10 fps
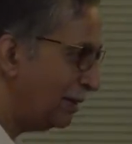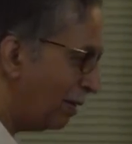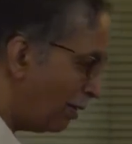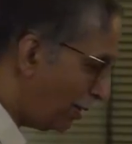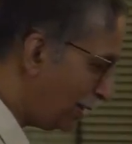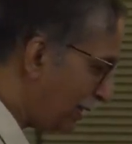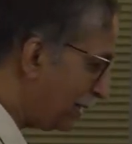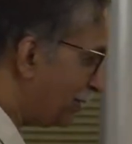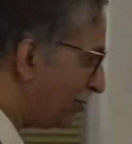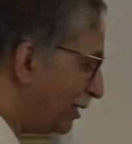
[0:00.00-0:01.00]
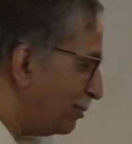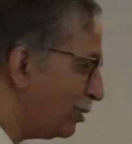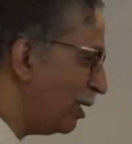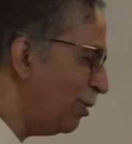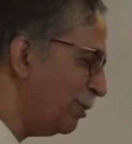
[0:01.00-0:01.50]
All degrees of freedom.
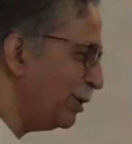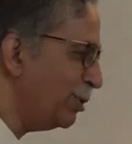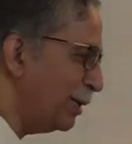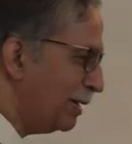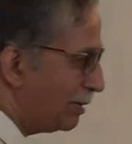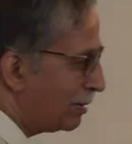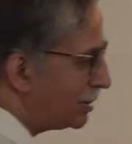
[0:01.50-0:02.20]
So how will you do it?